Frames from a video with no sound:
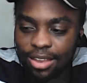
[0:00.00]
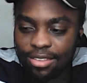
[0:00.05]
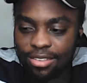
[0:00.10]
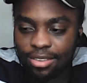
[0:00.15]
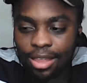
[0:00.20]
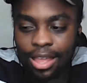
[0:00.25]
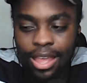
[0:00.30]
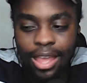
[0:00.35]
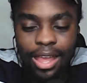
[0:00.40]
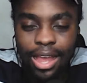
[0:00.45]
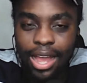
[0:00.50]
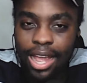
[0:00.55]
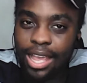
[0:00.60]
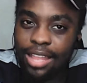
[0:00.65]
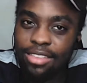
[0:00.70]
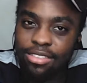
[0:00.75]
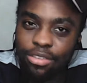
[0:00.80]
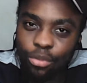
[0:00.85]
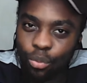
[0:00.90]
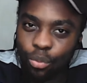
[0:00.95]

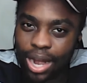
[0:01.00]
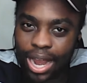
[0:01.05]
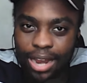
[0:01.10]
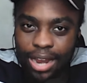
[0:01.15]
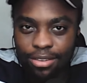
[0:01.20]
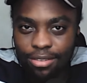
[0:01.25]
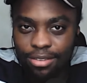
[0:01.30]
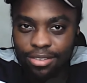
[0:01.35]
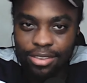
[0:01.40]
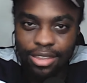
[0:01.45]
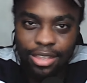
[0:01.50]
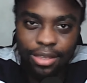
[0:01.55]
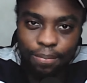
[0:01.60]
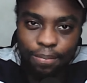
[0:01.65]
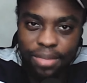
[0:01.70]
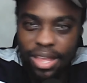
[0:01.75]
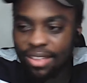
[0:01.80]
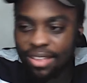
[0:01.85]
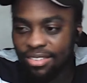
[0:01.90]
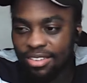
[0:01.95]
It's rare to see
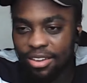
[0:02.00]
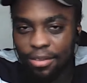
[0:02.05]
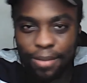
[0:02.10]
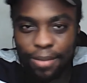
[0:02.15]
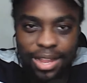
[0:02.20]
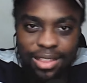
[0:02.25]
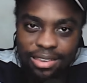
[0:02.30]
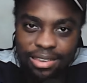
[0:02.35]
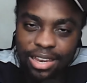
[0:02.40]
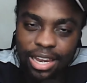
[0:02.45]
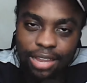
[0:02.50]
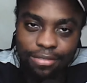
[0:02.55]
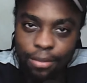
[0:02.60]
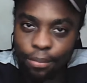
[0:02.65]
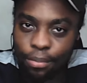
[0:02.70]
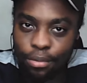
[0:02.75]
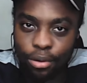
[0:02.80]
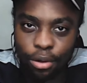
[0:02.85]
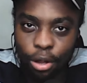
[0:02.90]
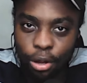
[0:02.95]
PSG, Man City,
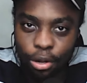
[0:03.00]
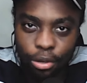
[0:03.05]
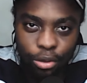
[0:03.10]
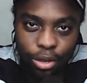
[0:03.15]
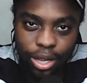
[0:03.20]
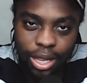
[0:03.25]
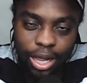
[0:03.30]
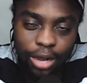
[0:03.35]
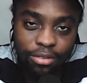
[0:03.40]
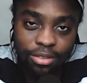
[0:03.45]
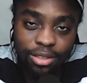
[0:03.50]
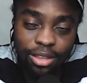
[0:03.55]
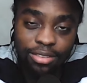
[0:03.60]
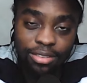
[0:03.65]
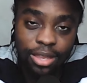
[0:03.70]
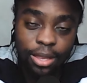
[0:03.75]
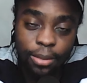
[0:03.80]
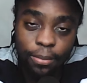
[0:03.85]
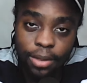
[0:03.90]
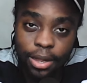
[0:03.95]
Liverpool all going out in the
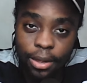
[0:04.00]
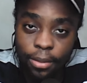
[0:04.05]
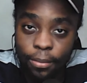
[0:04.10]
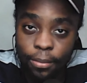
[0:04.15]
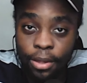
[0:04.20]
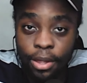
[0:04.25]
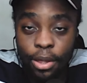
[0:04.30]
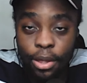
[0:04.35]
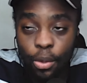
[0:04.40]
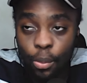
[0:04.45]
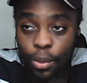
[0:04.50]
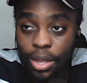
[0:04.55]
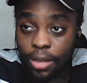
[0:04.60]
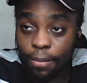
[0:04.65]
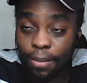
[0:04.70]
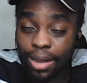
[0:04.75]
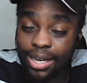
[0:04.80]
same week.